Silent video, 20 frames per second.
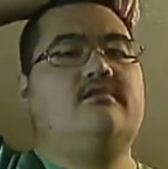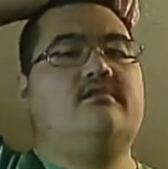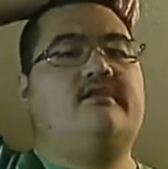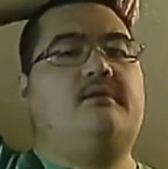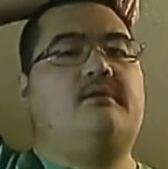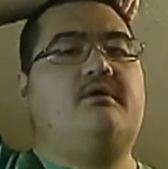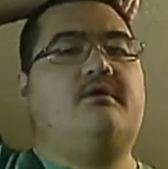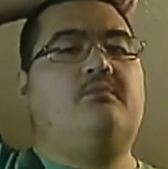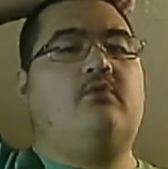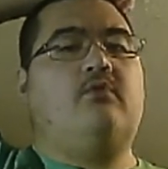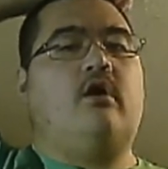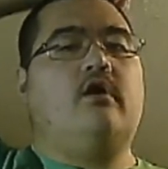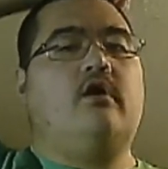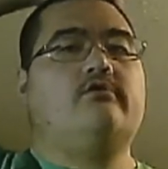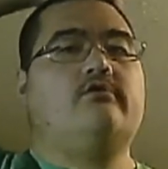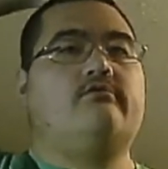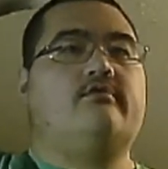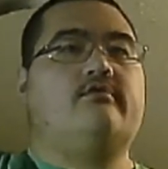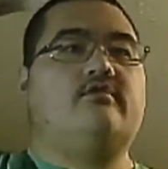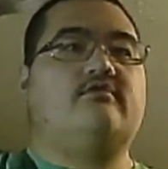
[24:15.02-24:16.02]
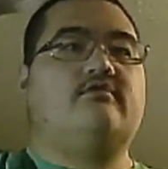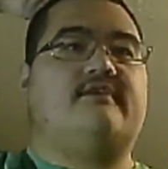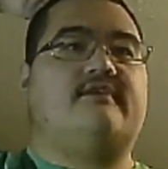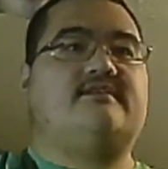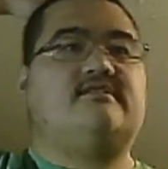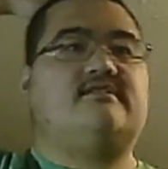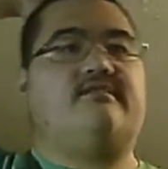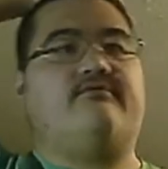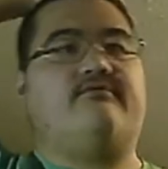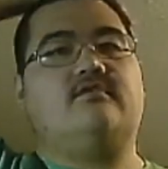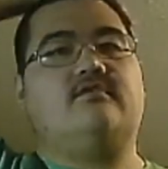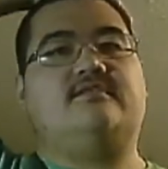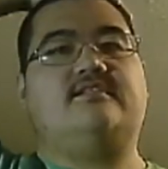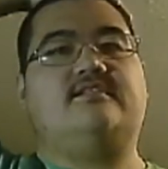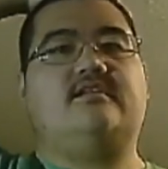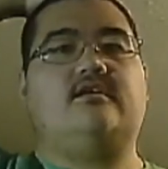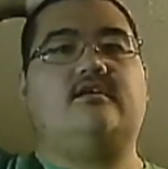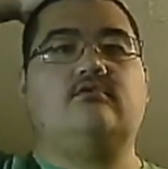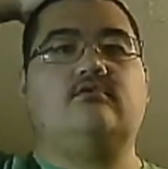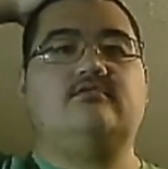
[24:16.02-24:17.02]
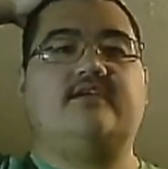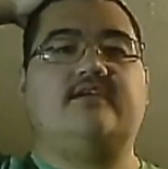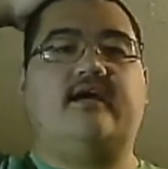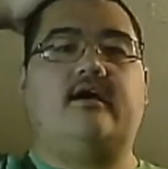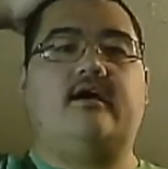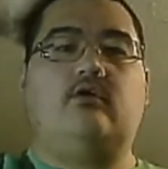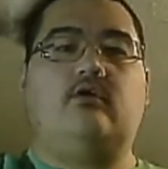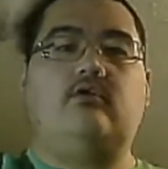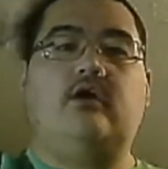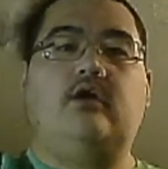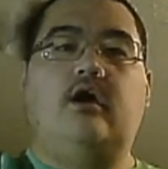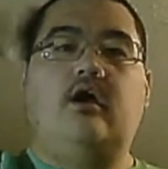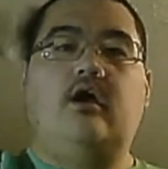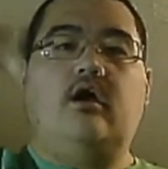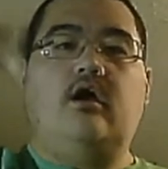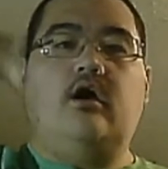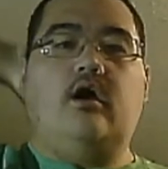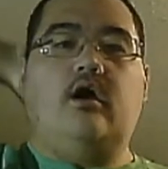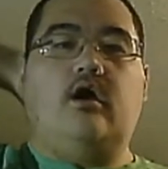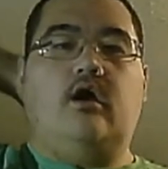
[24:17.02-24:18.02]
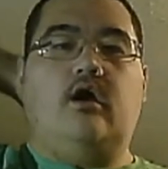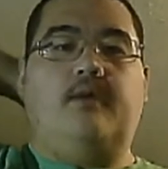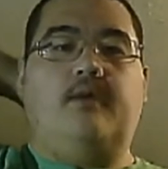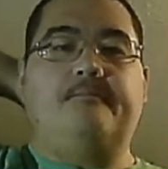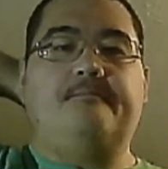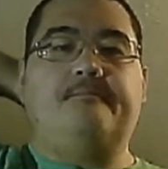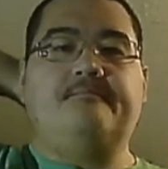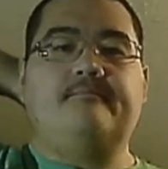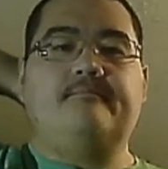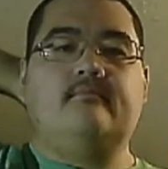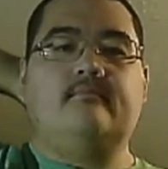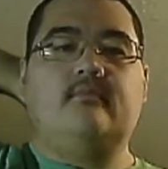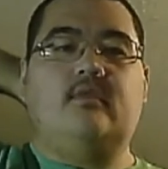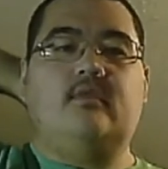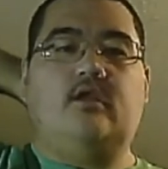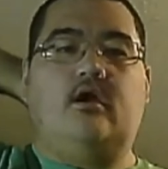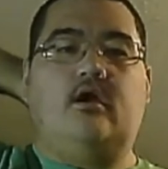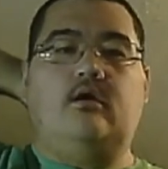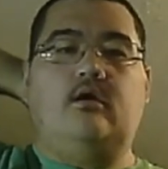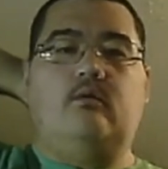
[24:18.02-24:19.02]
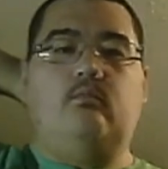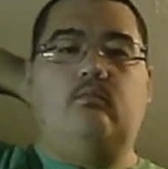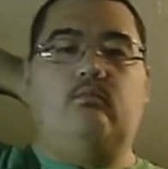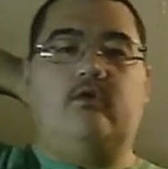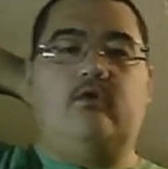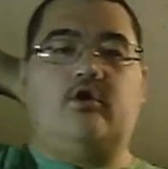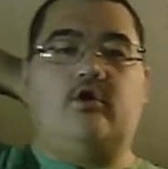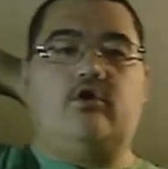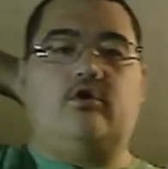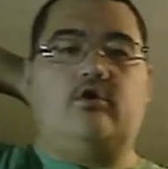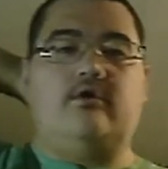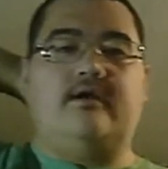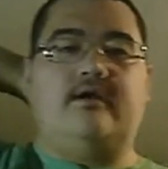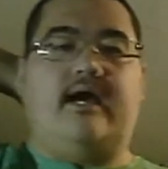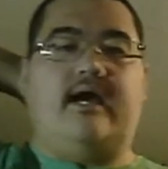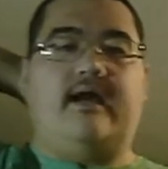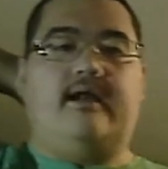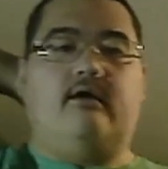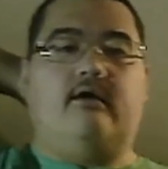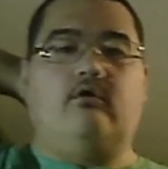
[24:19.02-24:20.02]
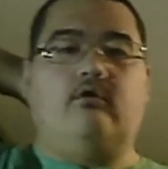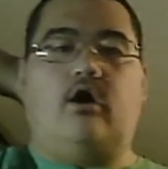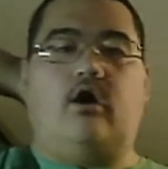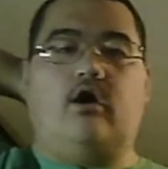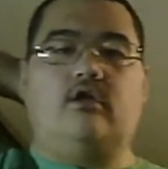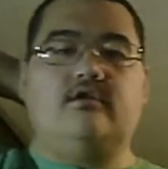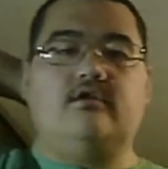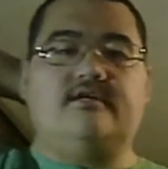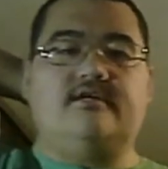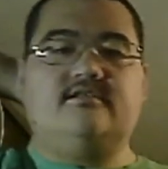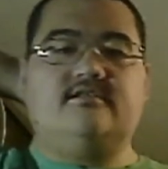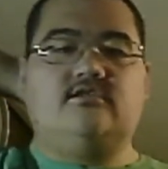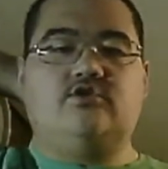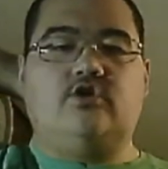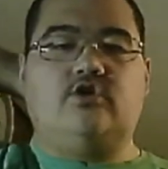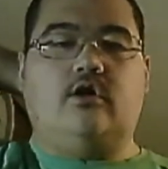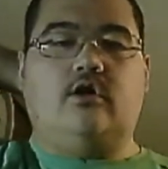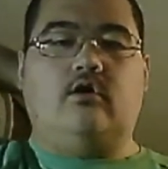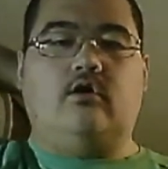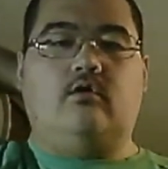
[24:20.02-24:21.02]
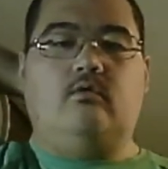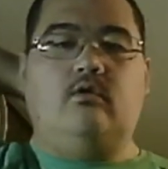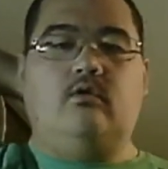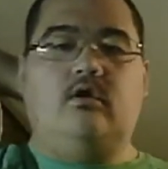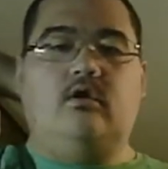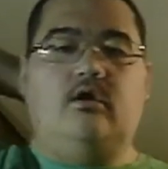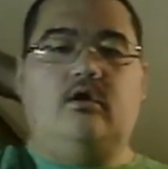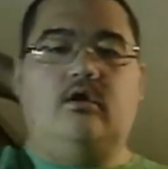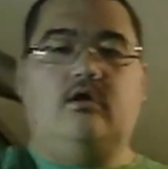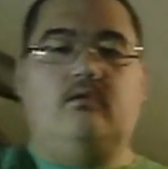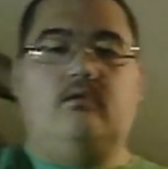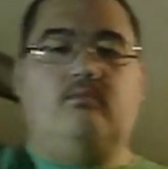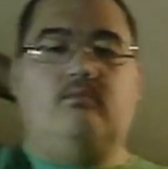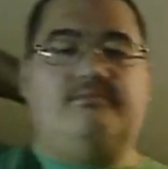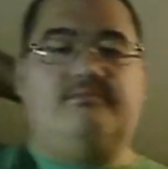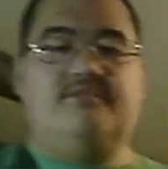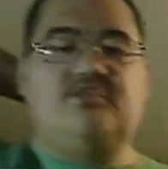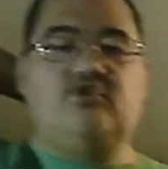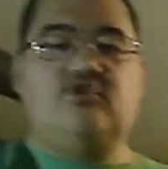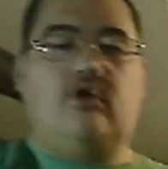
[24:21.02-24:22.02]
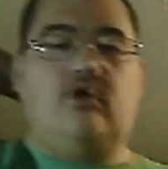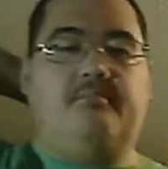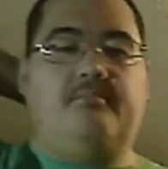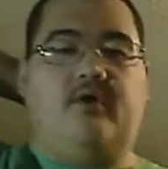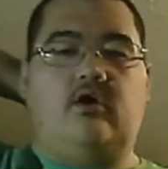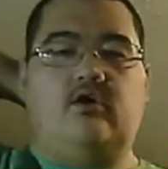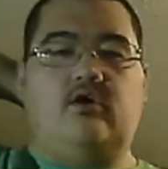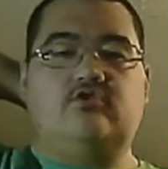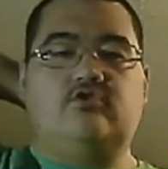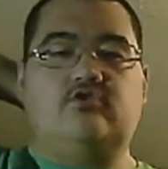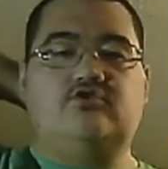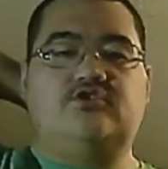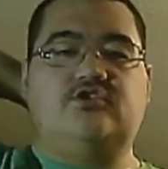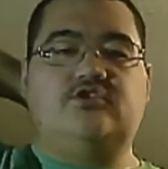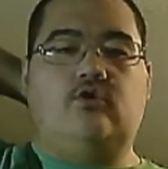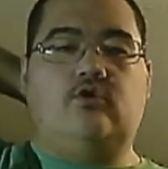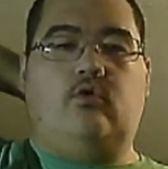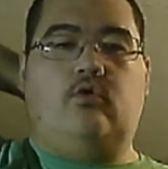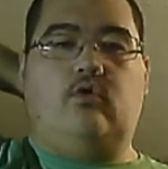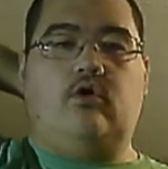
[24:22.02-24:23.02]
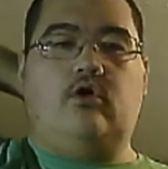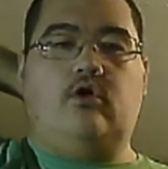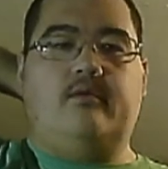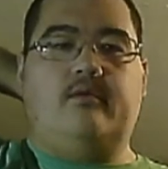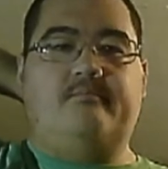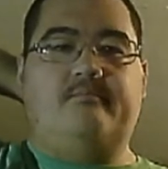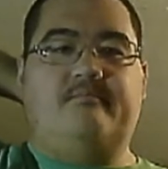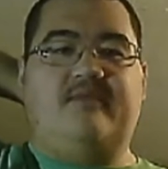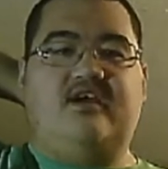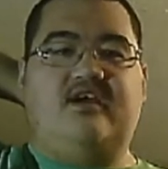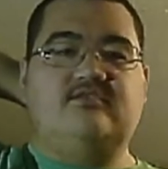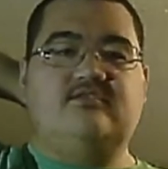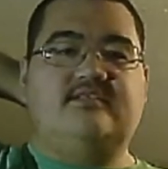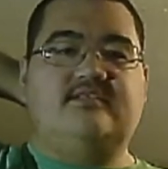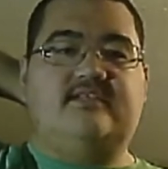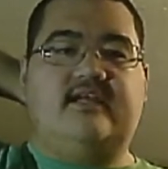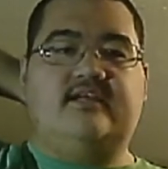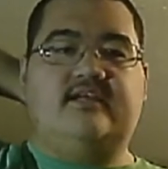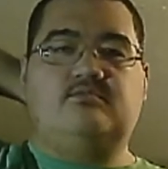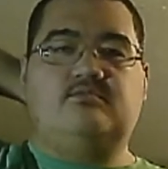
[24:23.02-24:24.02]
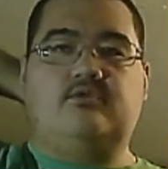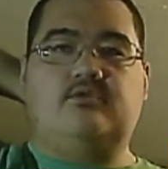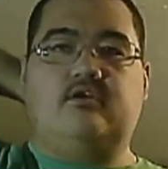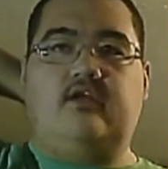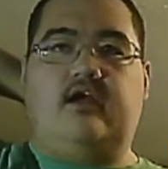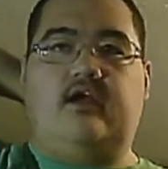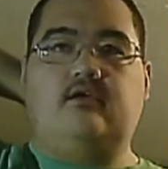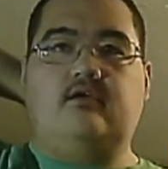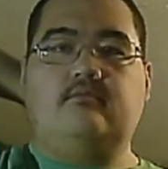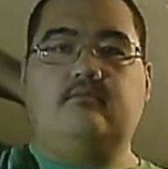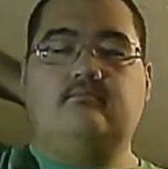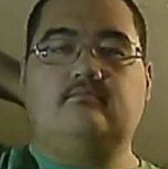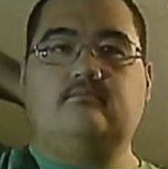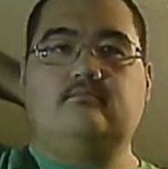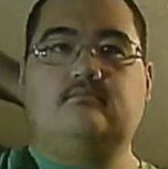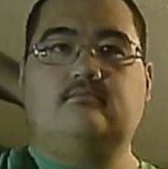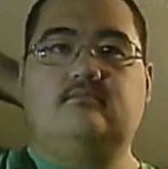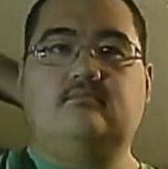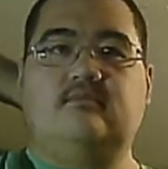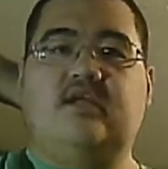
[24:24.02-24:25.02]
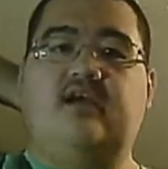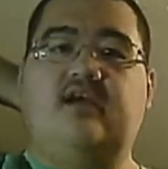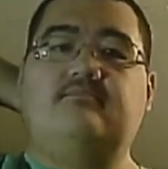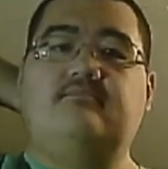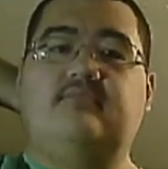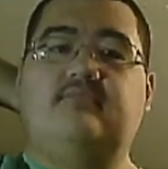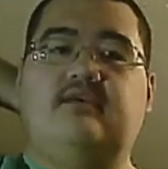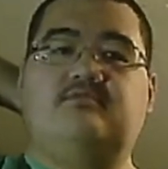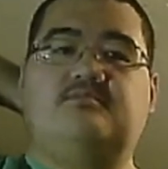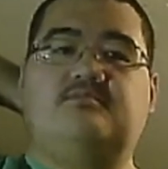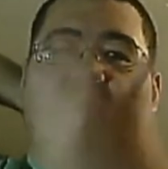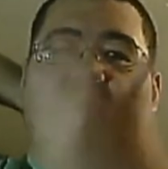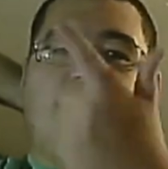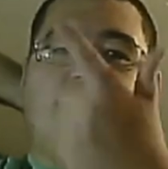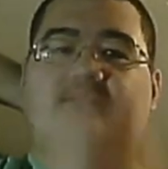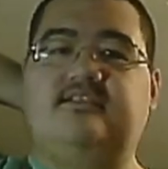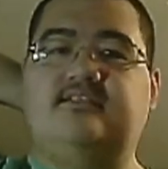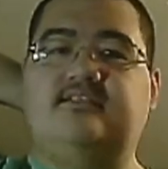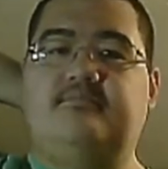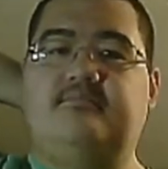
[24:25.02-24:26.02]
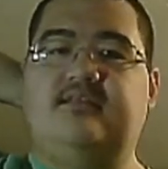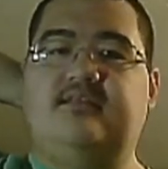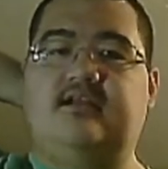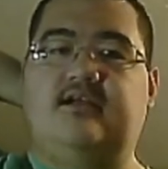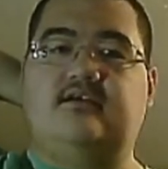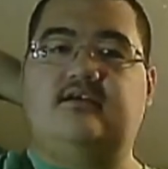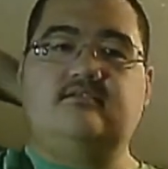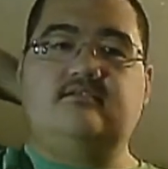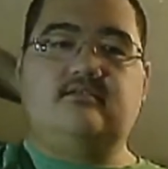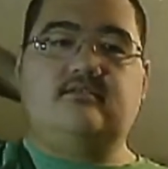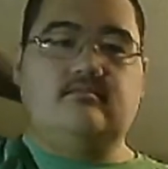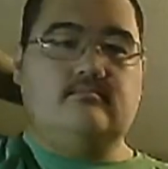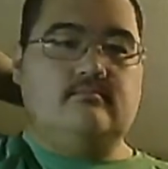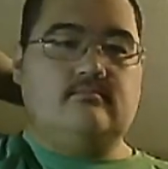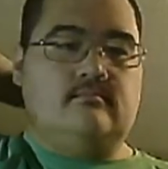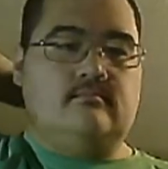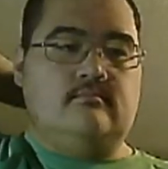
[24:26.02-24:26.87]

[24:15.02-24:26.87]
then we walk through the rest of Frontier Town. Um, we're non-alcoholics, so when we saw bars or beer stands, we were like, yeah, that was probably something else.